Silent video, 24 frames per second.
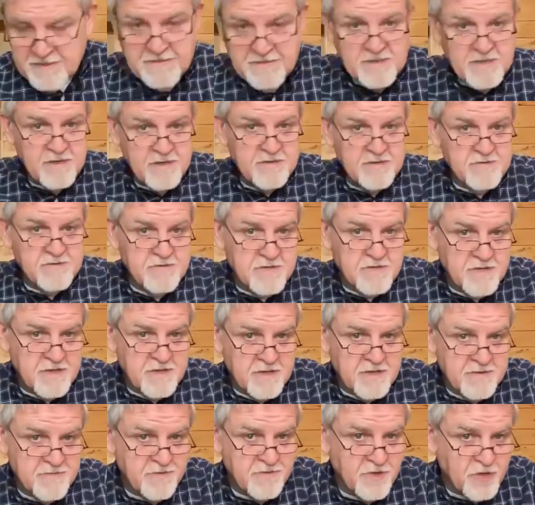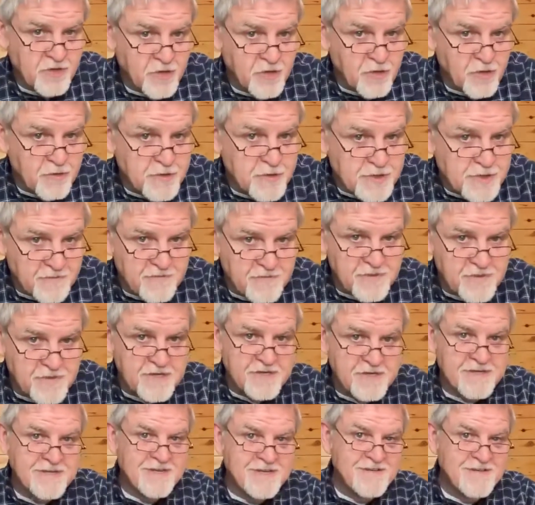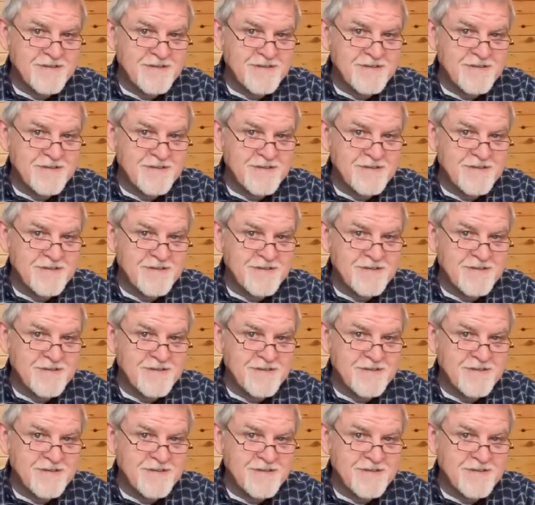the the the use of the